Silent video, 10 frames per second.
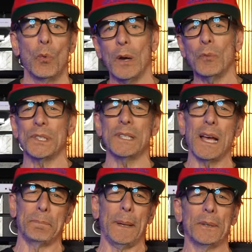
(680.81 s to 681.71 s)
One was
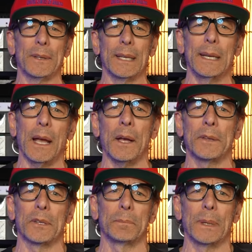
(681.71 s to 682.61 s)
not better than the
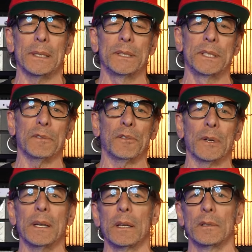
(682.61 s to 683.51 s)
other, but
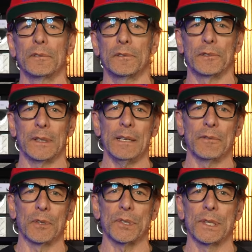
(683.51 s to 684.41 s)
different
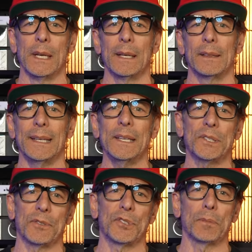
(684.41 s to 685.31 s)
flavors.
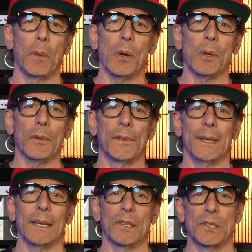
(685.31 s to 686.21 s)
These are small
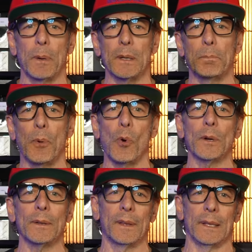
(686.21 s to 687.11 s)
things, but
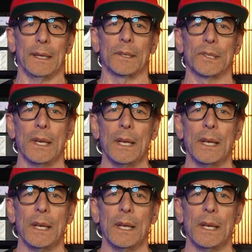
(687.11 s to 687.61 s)
important things